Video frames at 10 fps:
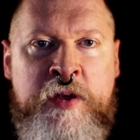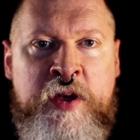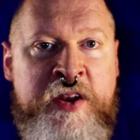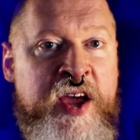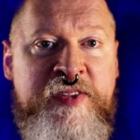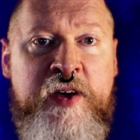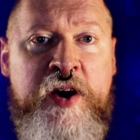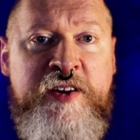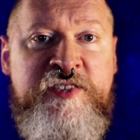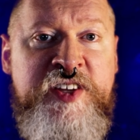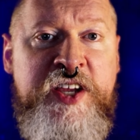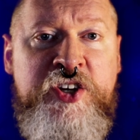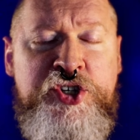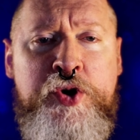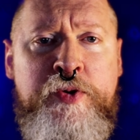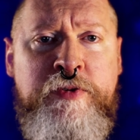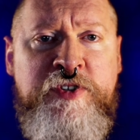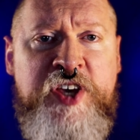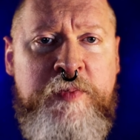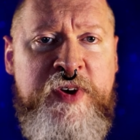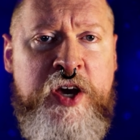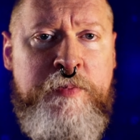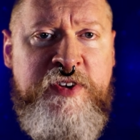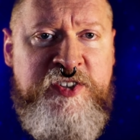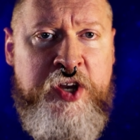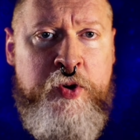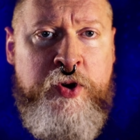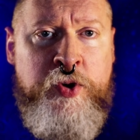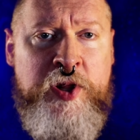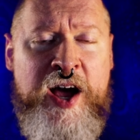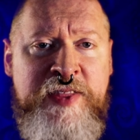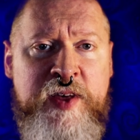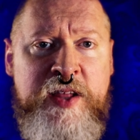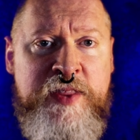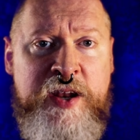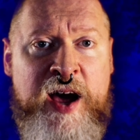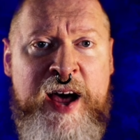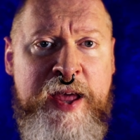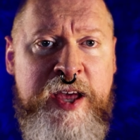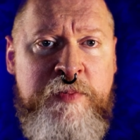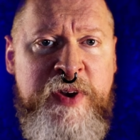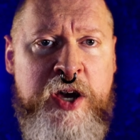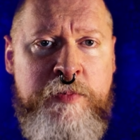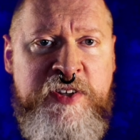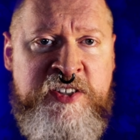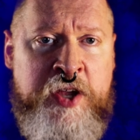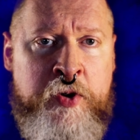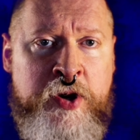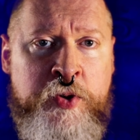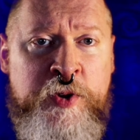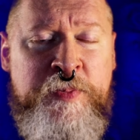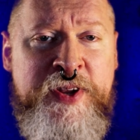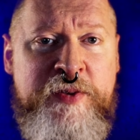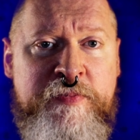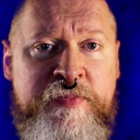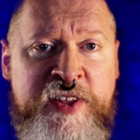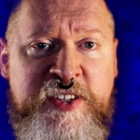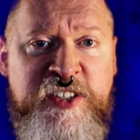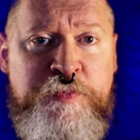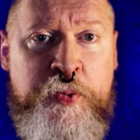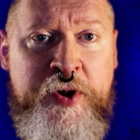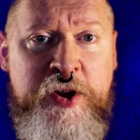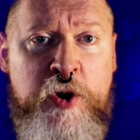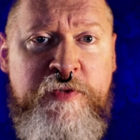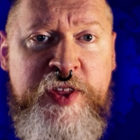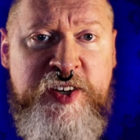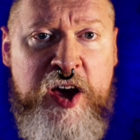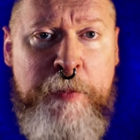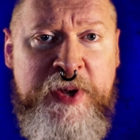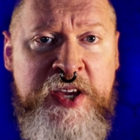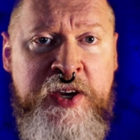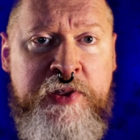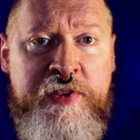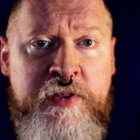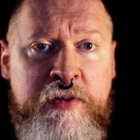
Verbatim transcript: And I thought Zinnia Jones had become hysterical. I thought that I had become hysterical, but this is pretty over the top, Keith.